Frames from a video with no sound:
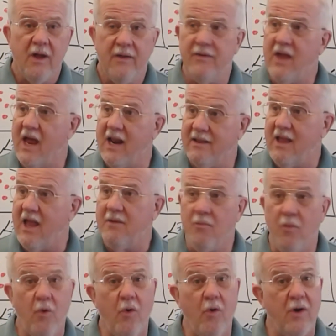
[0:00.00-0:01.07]
Then you got to take
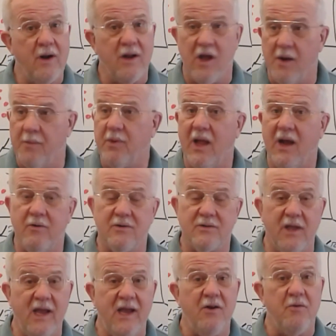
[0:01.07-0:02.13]
more, and a couple
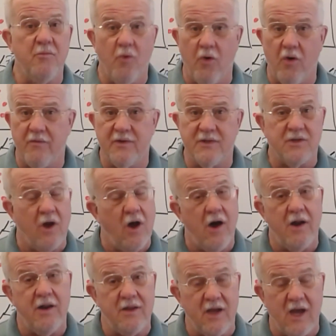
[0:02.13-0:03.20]
hours later, more of it's
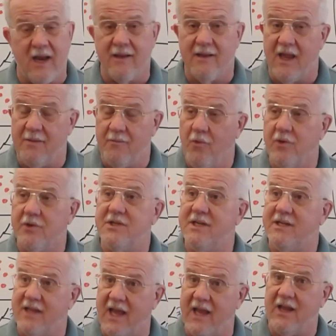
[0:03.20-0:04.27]
gone, and you got to take more, so
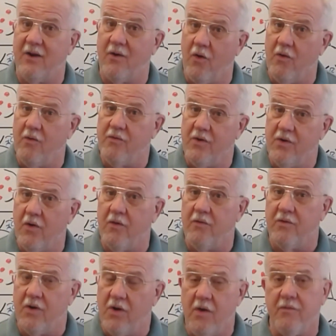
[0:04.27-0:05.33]
you take it over and
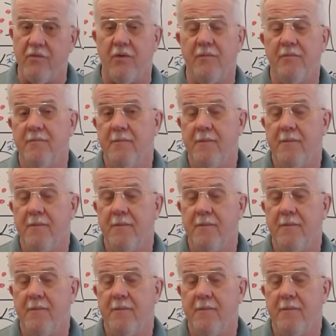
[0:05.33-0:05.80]
over and over.